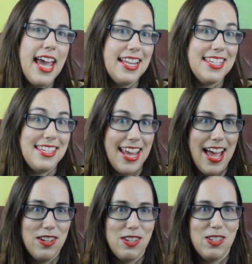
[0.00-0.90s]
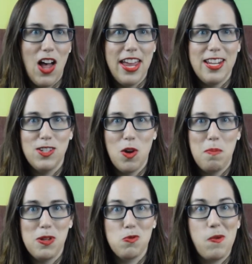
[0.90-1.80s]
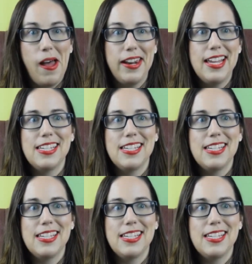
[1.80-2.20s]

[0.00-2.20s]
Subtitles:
and sound design in Zombies Run is